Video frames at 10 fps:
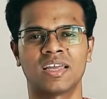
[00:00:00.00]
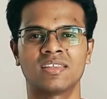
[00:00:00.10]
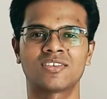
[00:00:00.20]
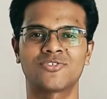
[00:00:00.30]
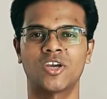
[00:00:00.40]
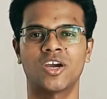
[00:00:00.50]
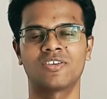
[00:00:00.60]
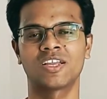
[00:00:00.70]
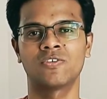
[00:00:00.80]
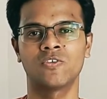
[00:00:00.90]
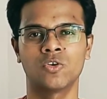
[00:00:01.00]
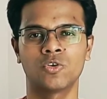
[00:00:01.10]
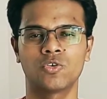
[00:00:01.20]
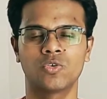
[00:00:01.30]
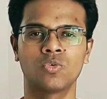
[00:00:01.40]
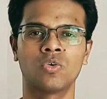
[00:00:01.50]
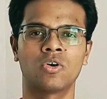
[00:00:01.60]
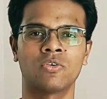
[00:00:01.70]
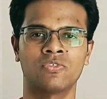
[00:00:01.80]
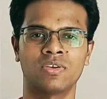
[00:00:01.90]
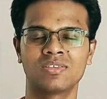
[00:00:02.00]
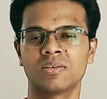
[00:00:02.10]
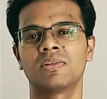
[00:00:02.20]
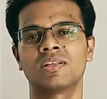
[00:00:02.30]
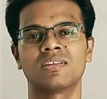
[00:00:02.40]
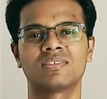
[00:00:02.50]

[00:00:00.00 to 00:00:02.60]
In this video, I will give you 2 feasible,